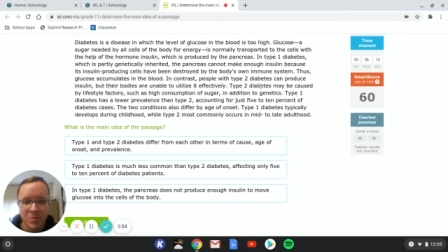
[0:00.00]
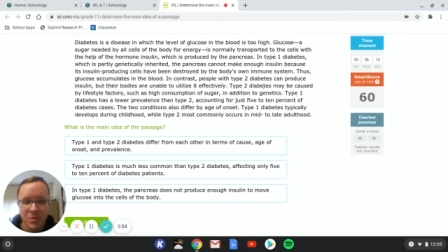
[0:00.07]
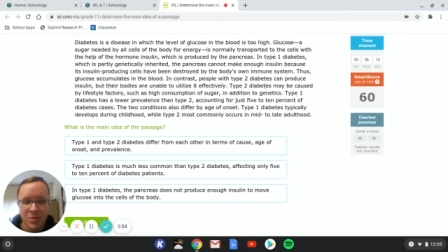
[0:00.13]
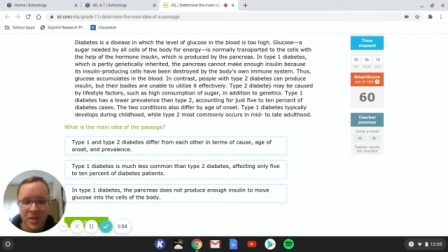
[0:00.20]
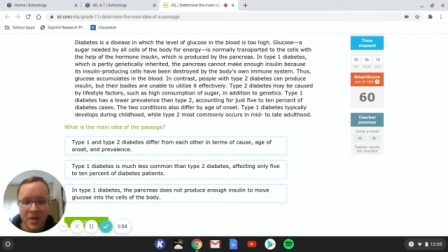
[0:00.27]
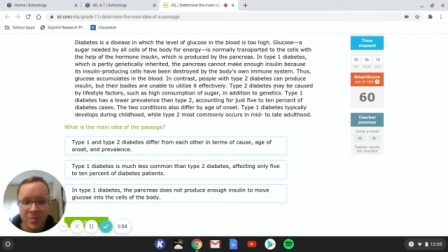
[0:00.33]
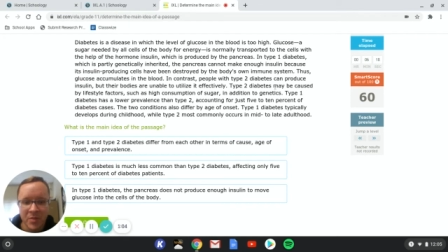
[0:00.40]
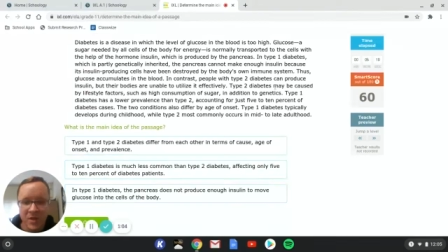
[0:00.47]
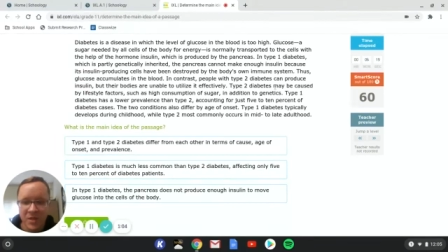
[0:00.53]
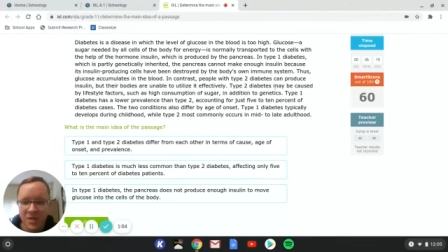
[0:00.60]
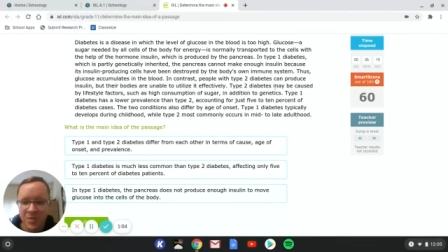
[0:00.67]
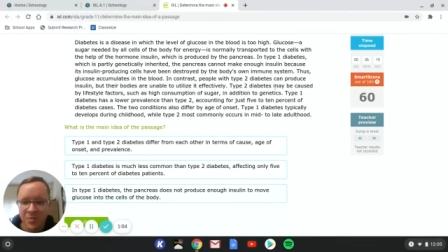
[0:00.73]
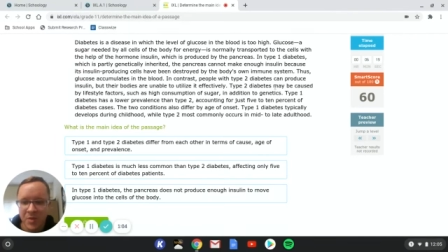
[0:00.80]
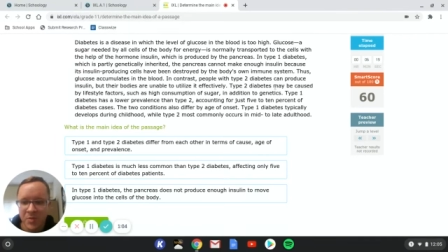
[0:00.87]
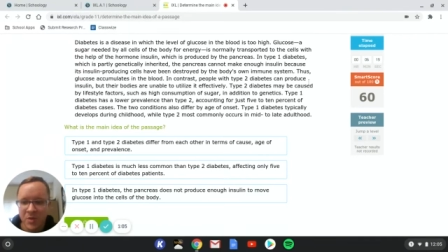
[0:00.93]
2
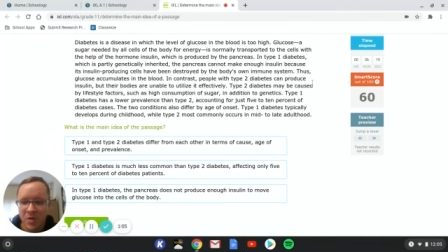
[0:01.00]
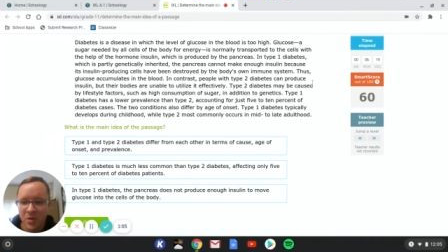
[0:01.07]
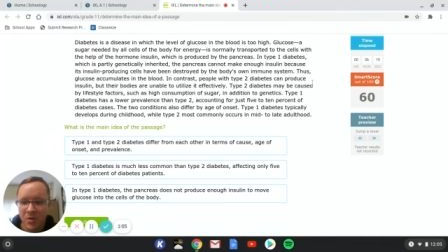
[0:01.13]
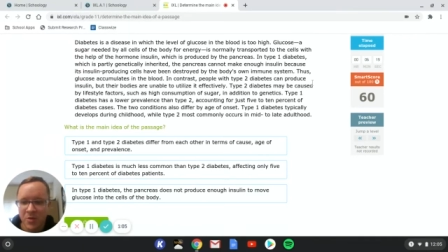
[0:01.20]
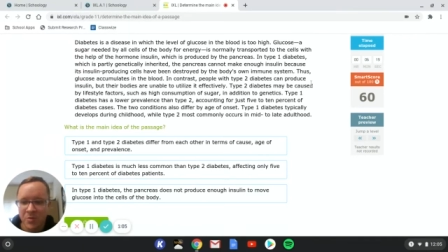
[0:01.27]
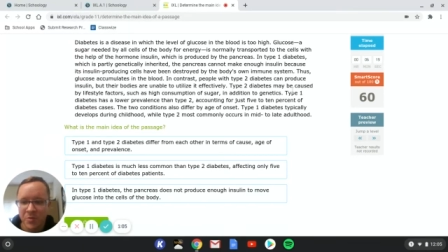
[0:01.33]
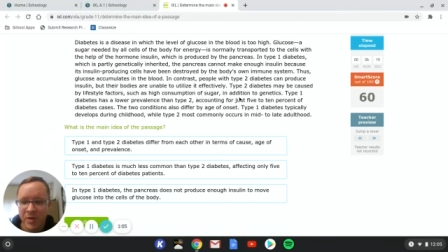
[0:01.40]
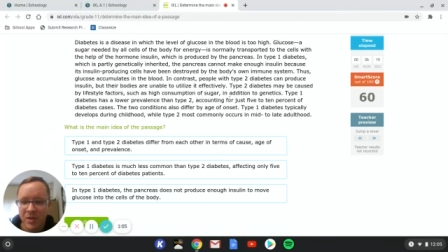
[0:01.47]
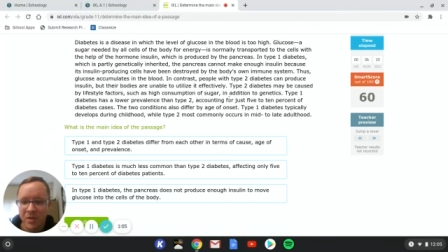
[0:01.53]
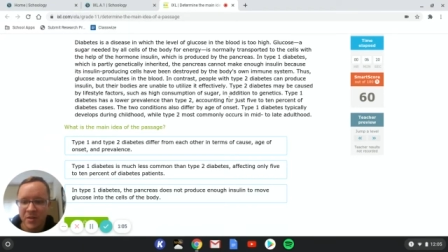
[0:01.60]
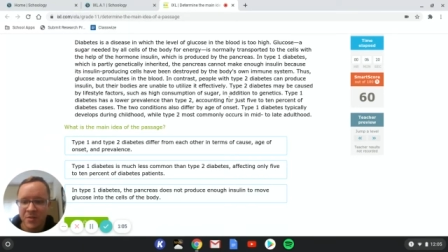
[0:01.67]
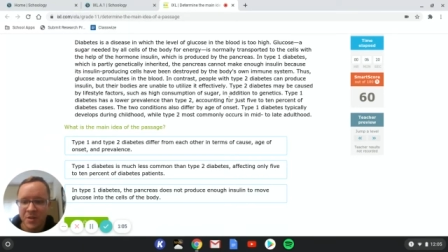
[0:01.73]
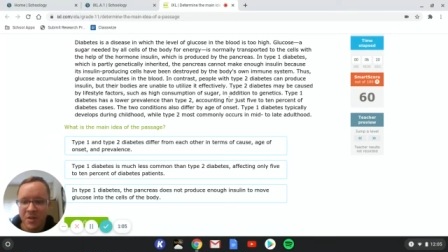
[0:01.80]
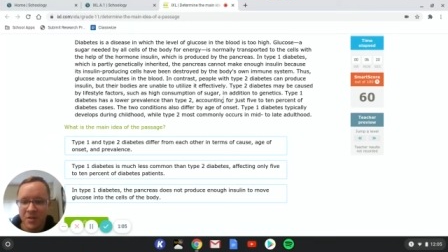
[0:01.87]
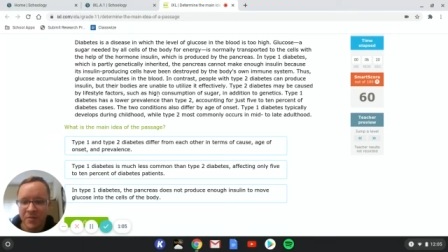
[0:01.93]
diabetes may be caused by
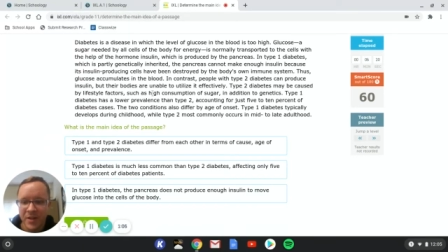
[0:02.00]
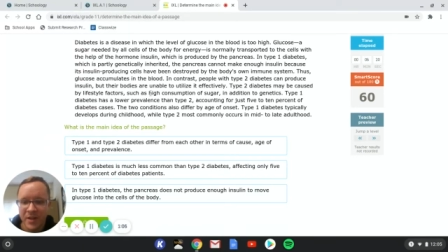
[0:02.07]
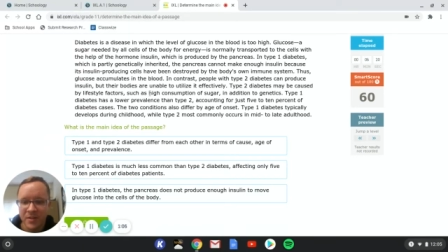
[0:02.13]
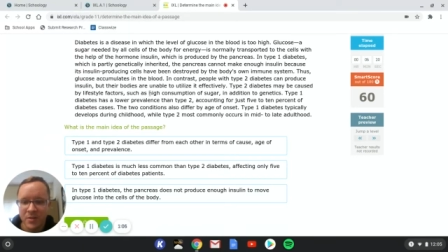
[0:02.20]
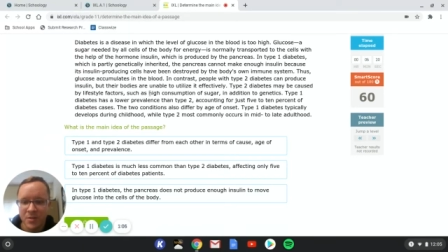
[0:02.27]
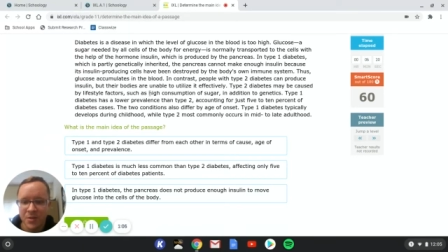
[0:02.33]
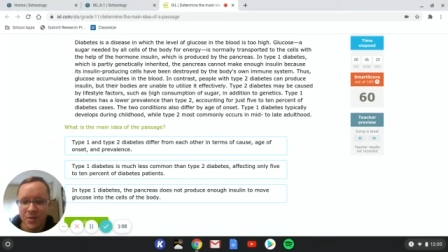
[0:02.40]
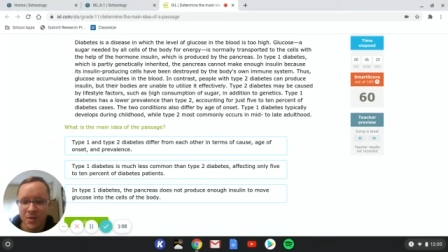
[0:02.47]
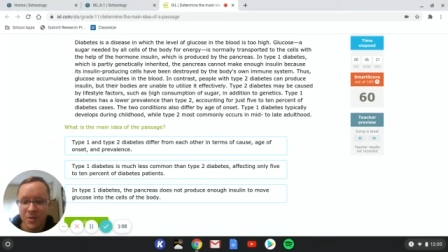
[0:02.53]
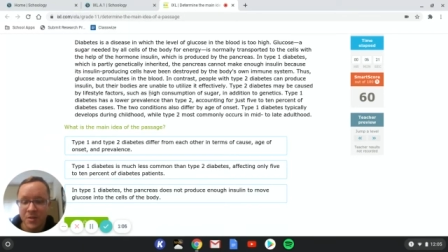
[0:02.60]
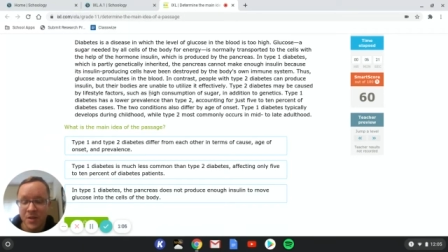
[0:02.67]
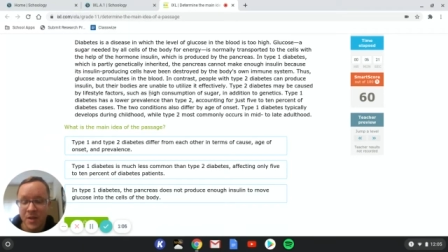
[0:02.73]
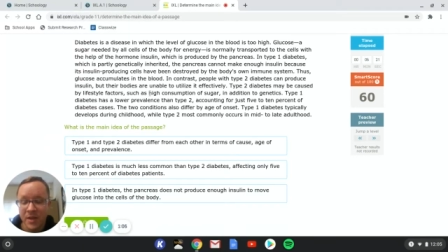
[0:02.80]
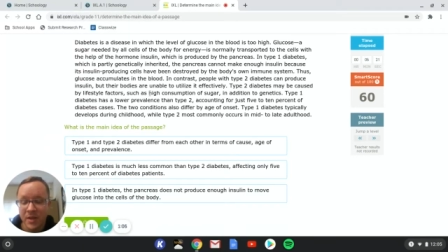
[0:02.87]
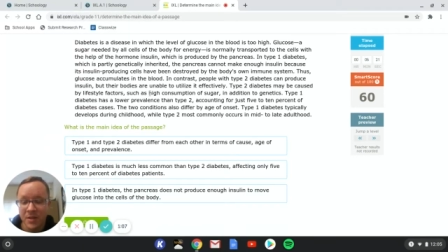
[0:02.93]
lifestyle factors such
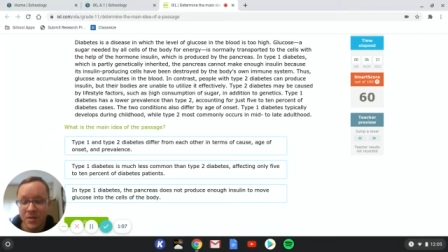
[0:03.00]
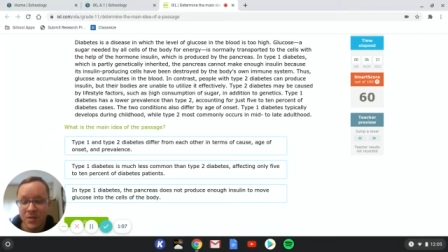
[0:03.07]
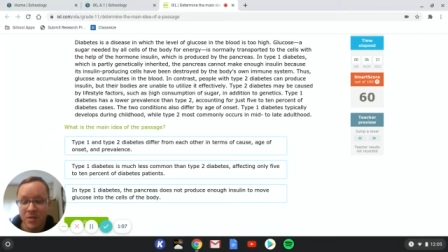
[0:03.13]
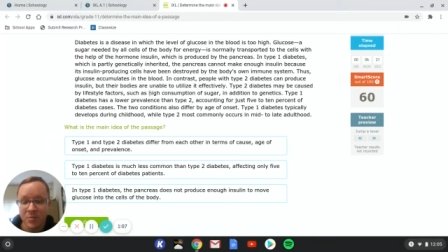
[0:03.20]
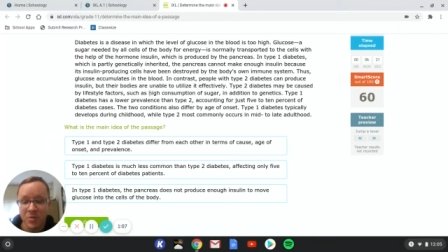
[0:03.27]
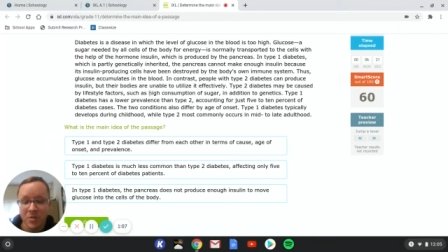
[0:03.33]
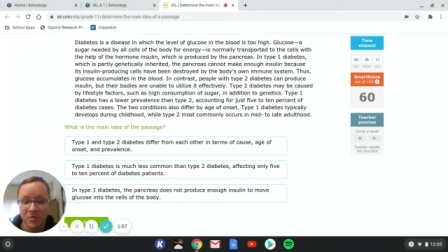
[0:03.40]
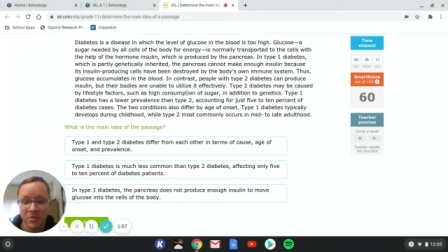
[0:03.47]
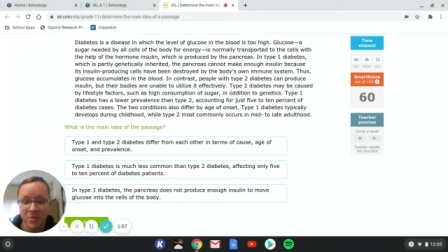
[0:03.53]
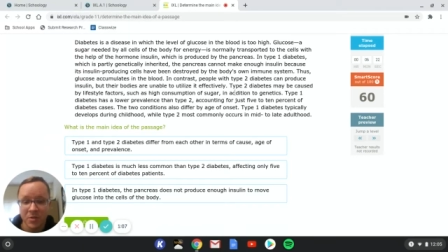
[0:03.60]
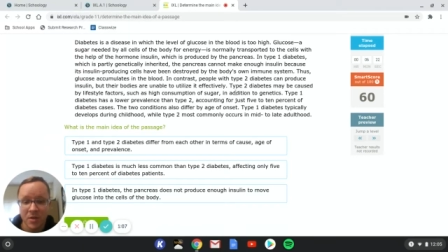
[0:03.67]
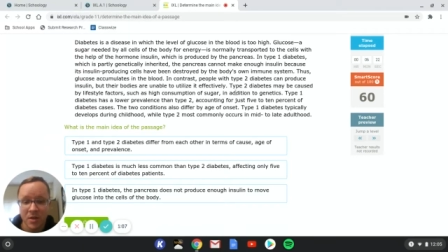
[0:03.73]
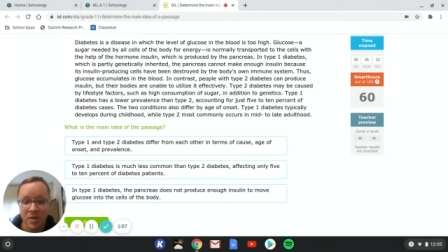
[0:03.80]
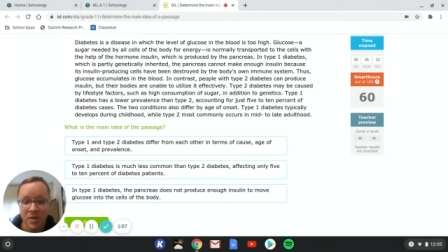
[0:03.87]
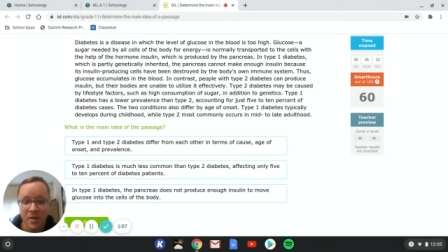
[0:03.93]
as high consumption of
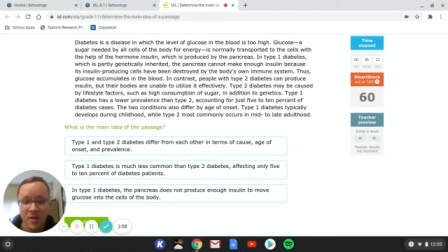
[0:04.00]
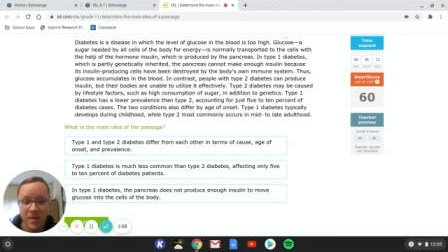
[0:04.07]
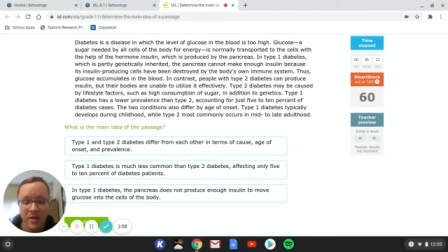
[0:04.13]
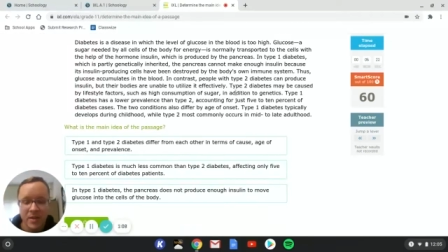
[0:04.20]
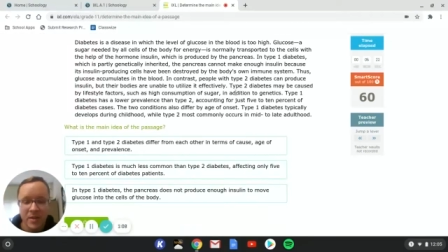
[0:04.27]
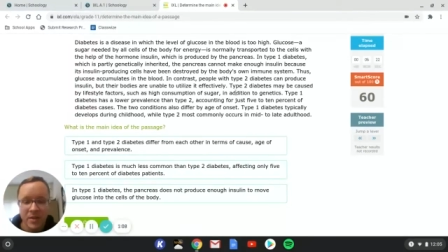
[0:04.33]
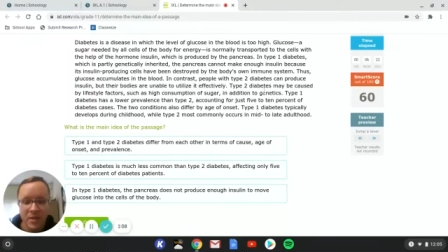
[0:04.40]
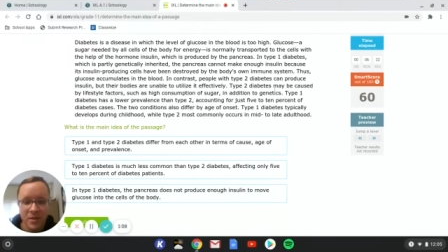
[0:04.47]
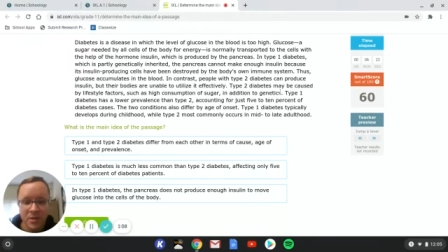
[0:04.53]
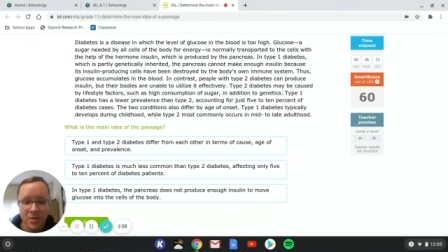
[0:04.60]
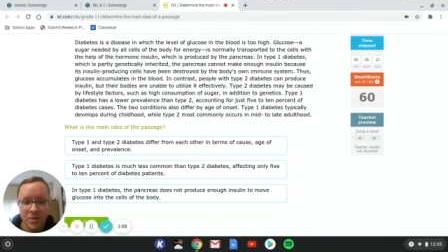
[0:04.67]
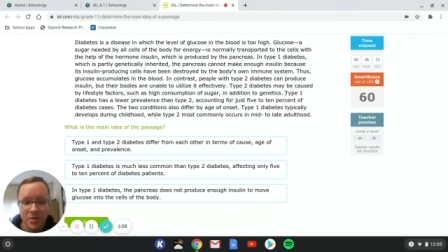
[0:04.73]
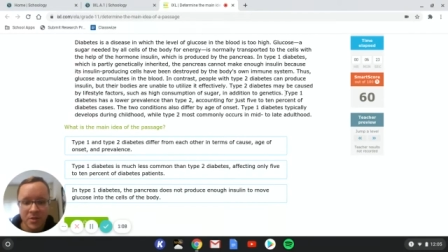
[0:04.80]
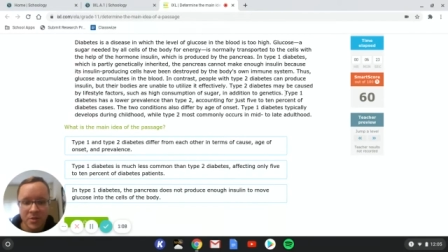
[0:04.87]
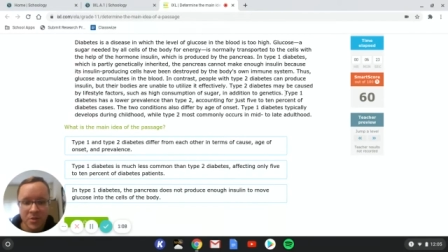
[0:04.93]
sugar, in
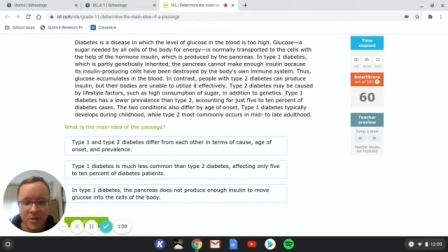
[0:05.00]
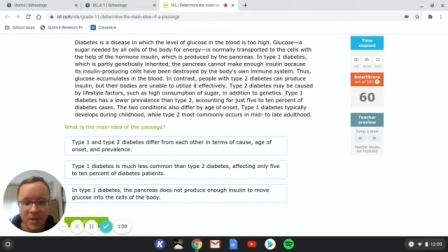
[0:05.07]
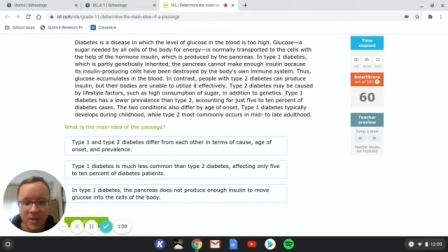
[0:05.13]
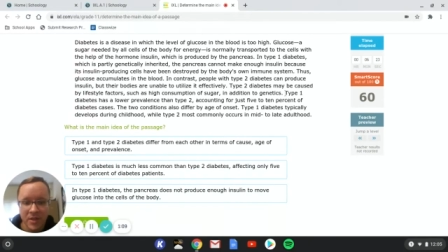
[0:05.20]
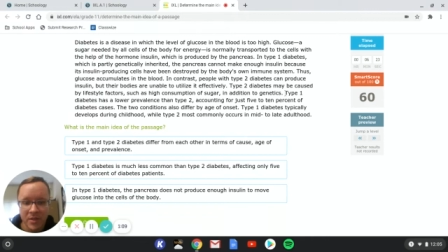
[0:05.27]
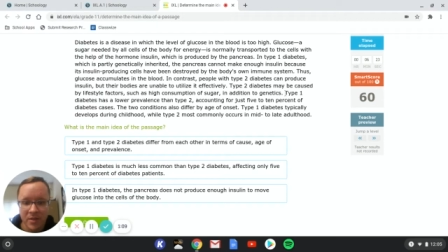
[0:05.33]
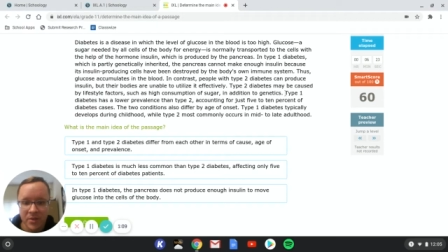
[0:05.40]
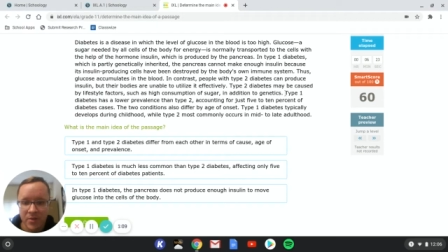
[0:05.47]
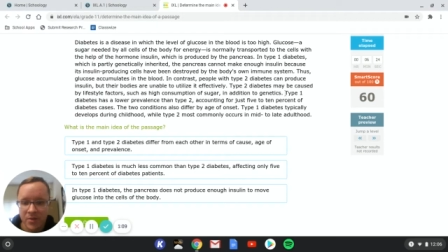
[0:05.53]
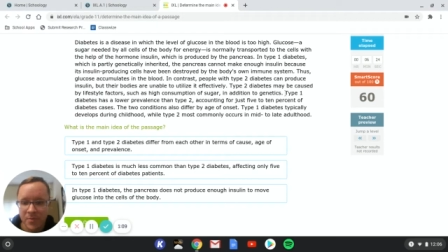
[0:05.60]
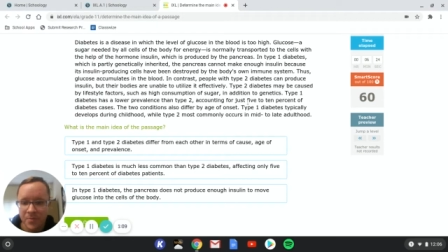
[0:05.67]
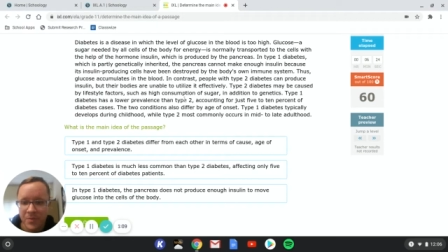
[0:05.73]
addition to genetics.